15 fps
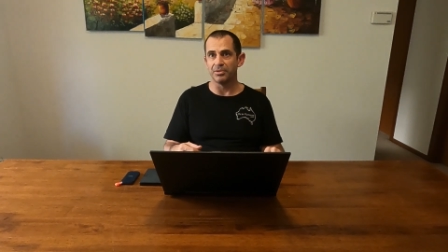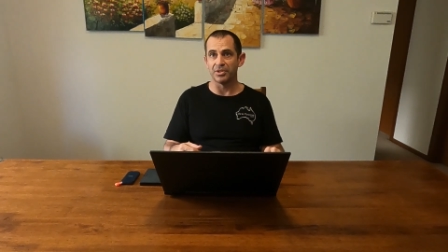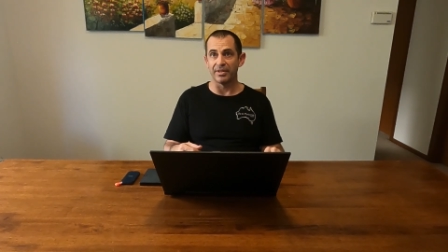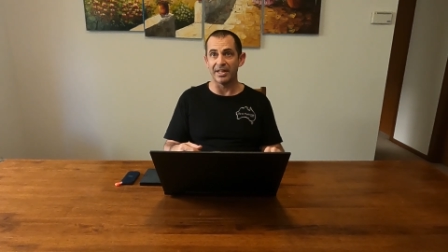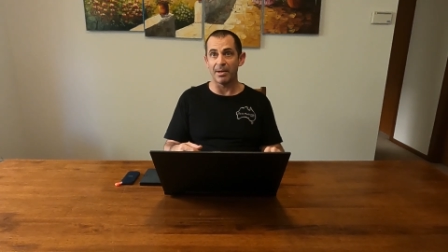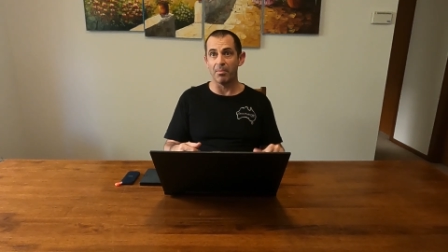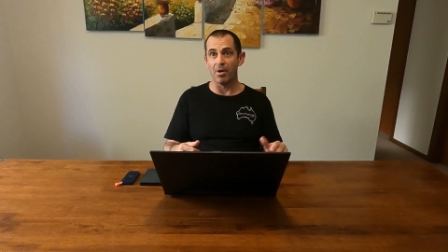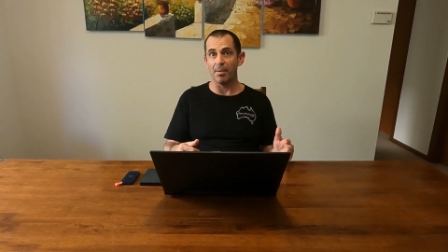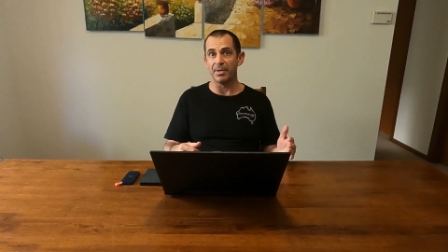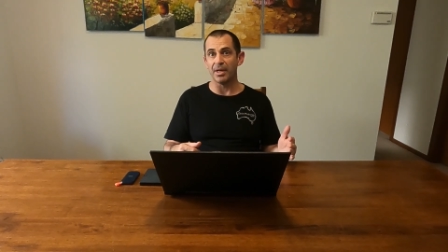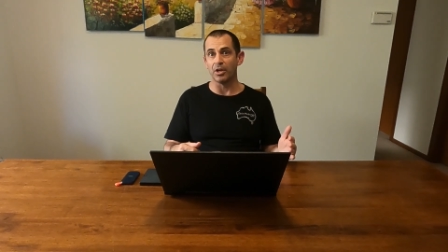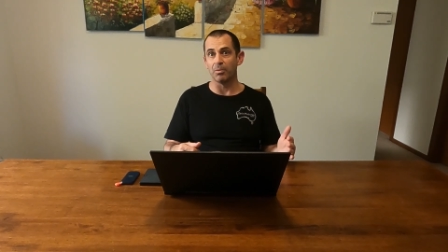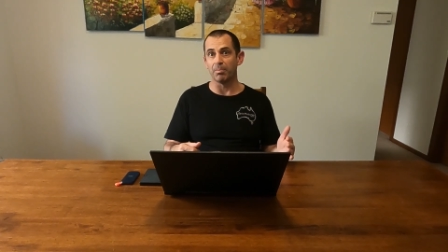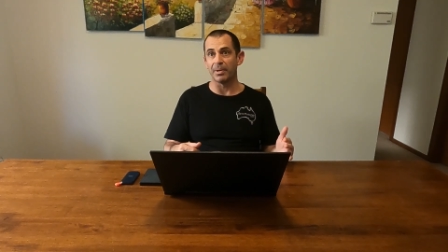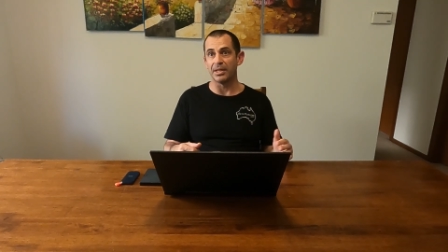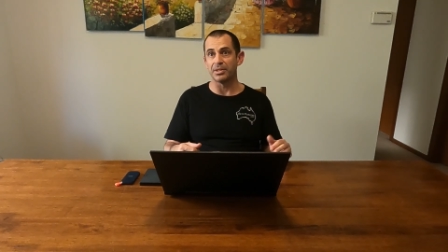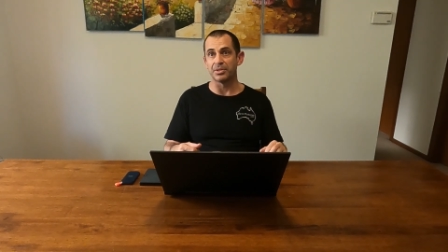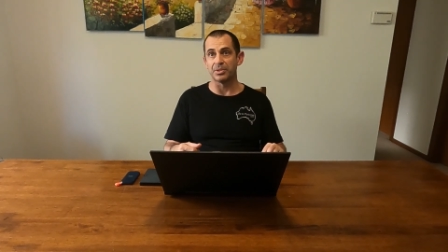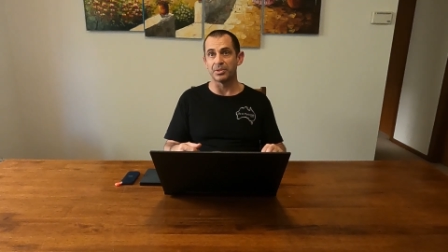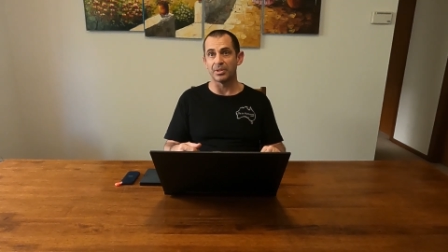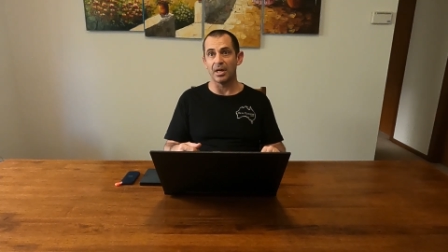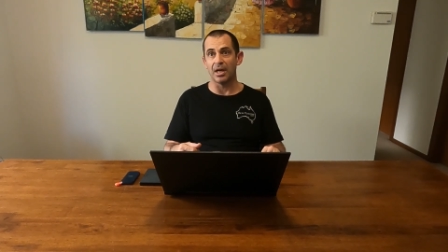So that might be a good place
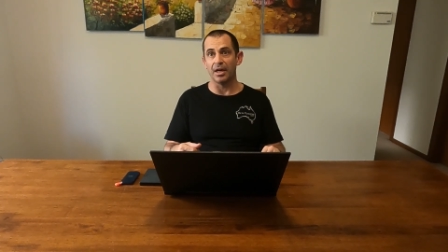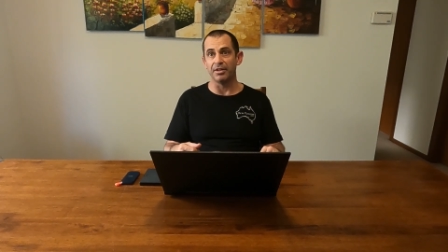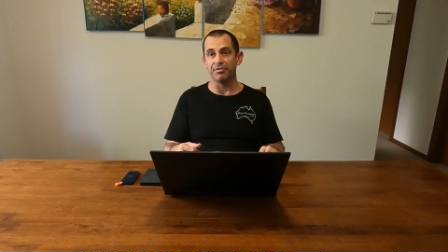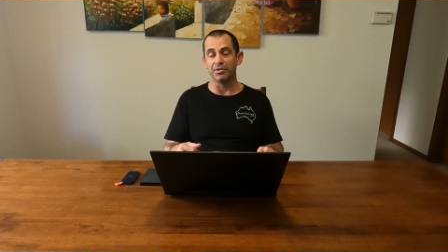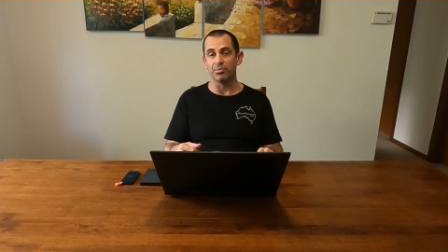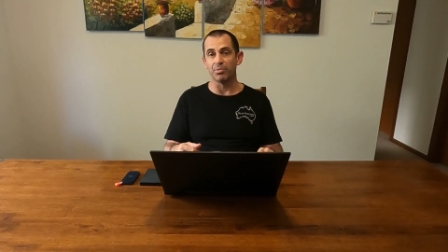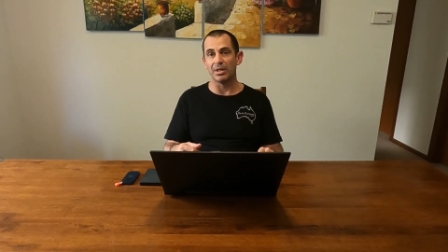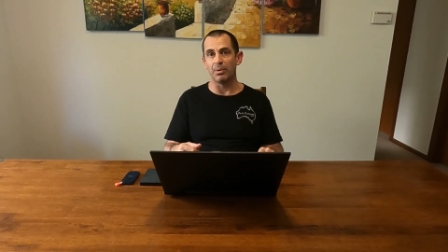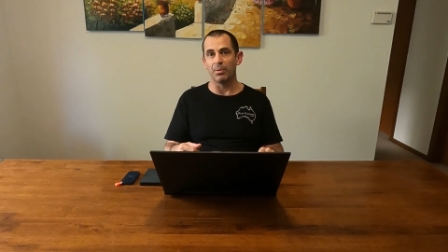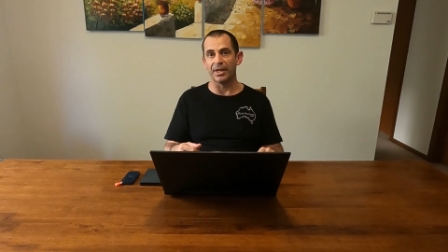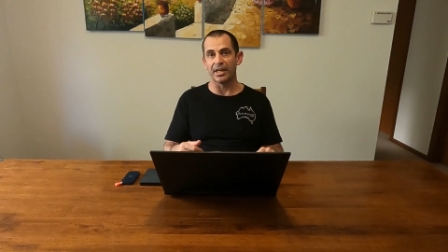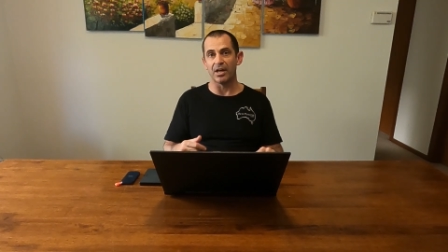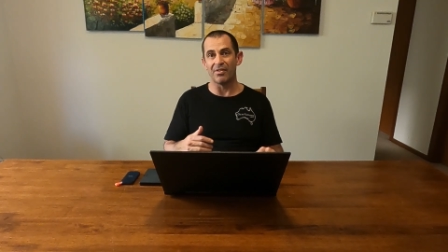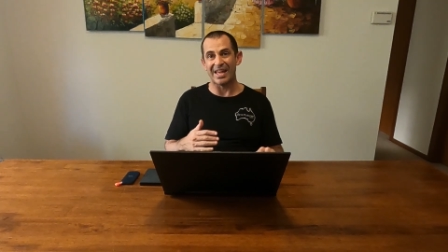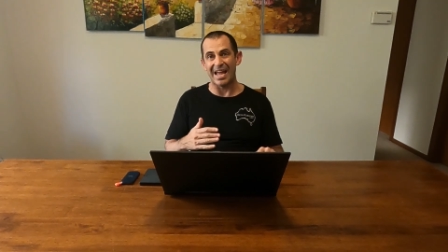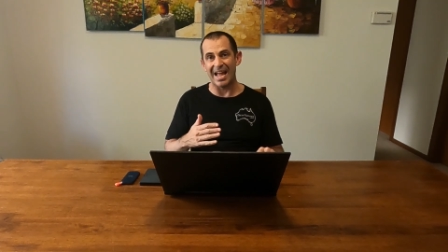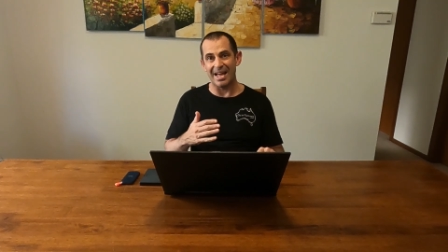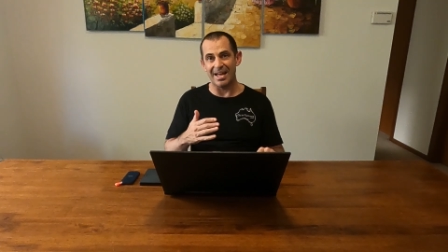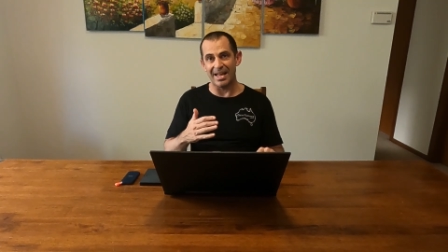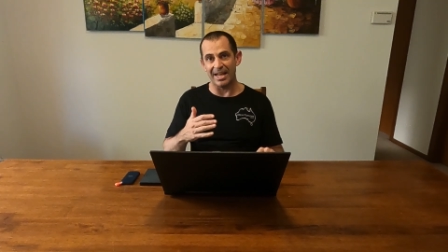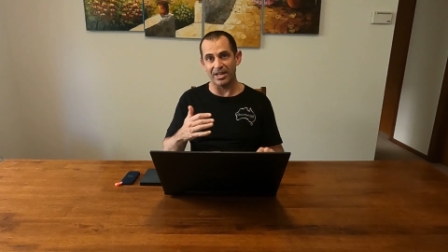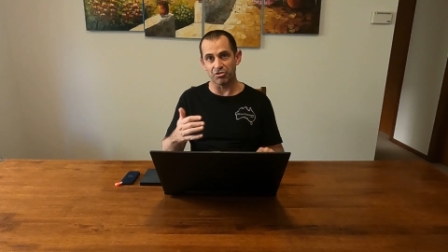to start if you really want to go
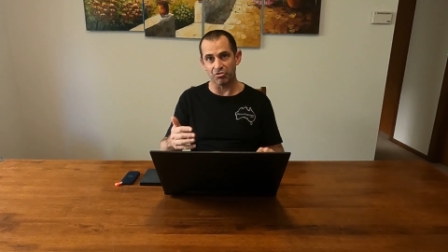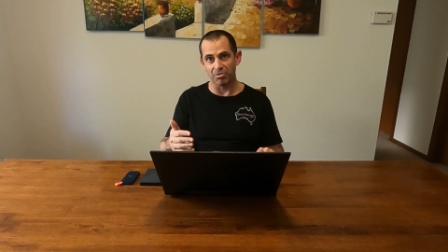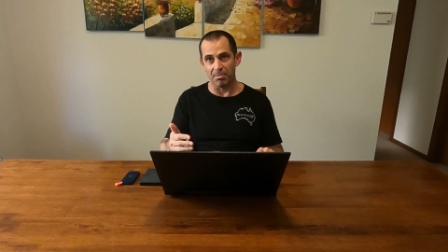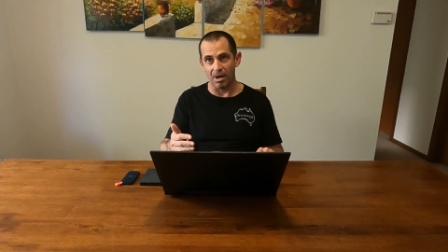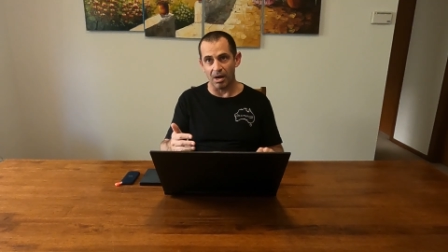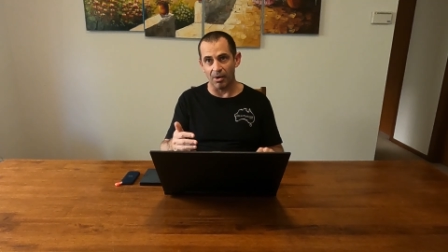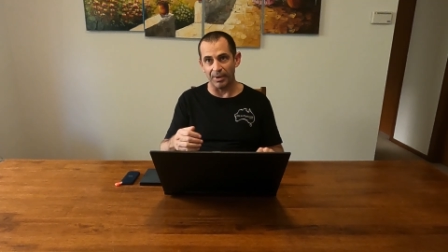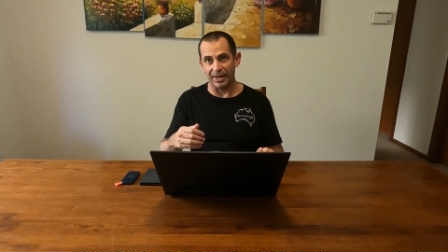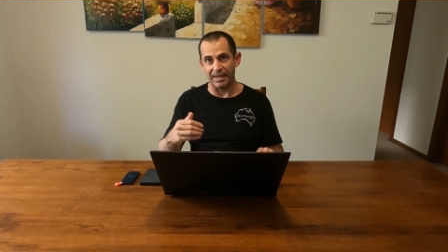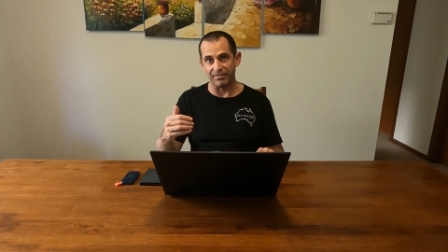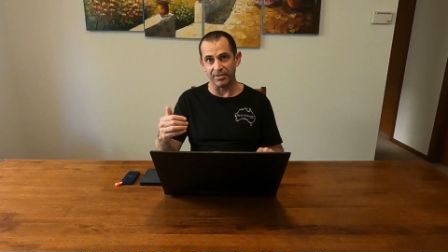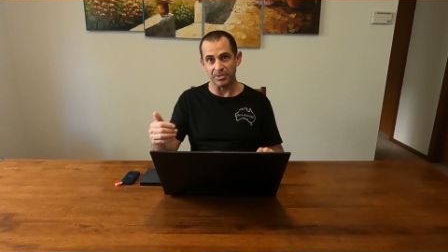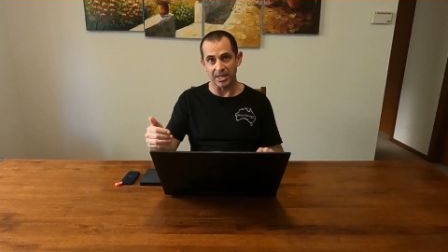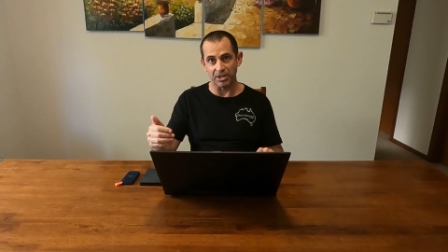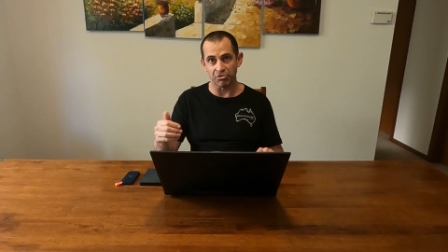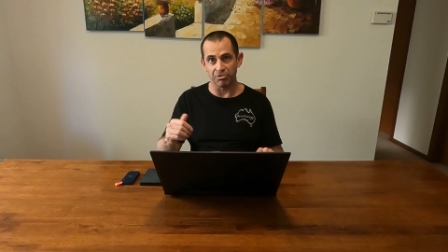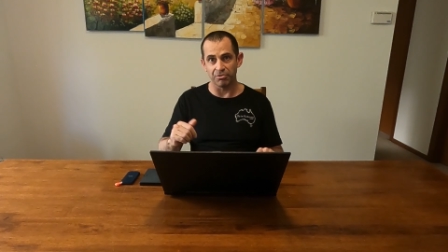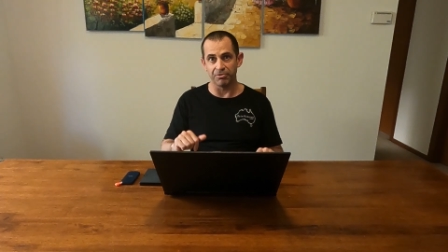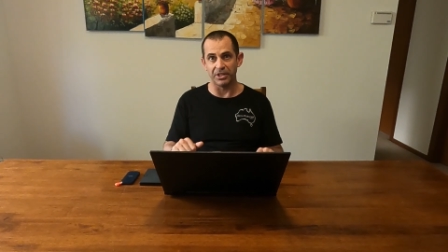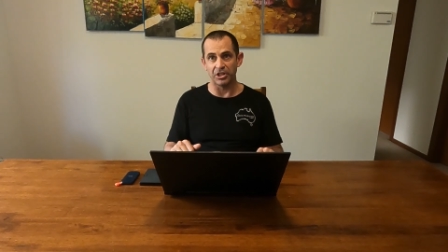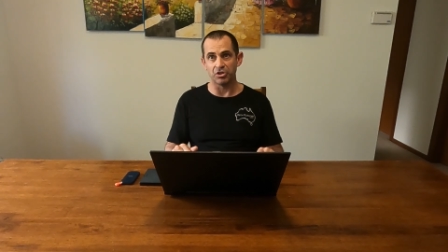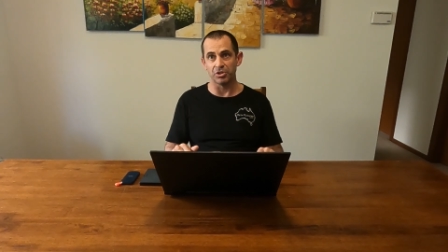that extra mile and have those extra
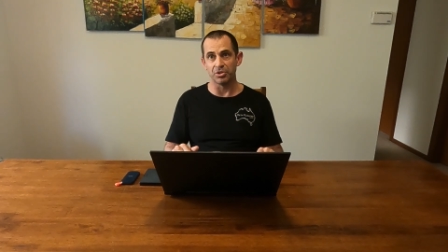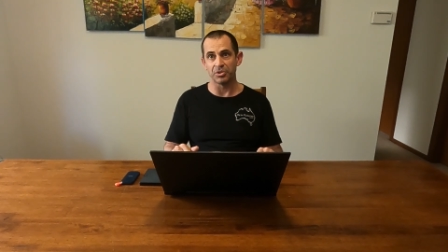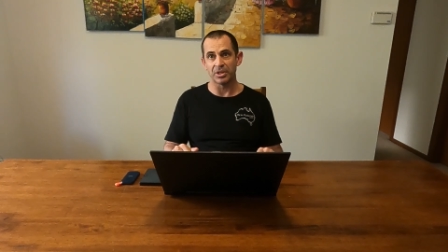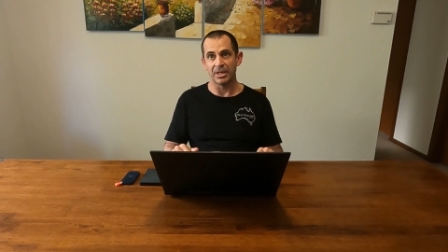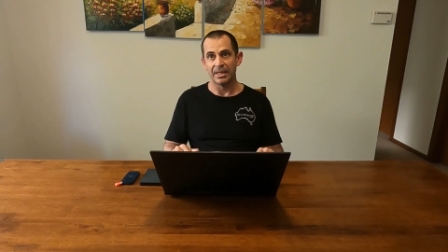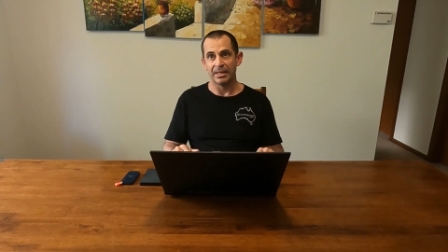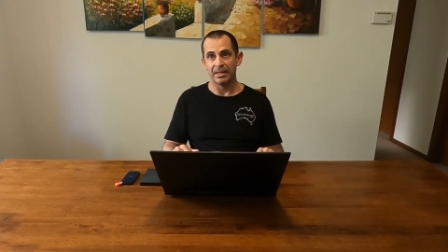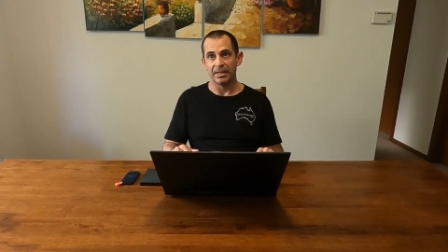features